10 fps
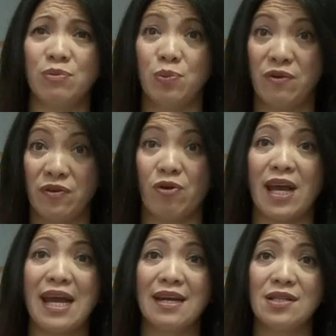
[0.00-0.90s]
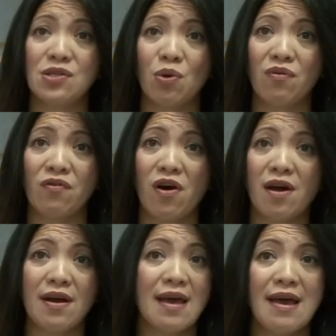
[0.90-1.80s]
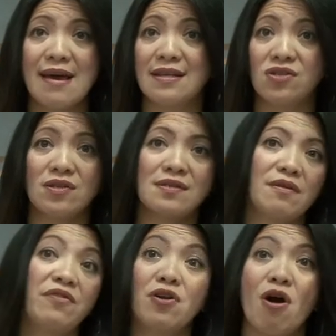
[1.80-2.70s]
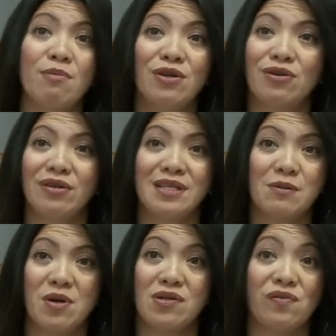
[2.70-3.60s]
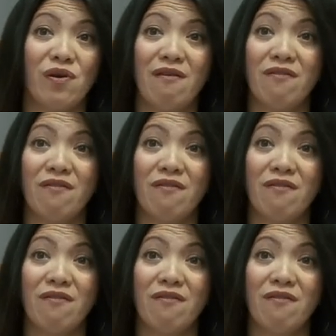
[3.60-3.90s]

that we've created so far. It's just a phenomenal experience for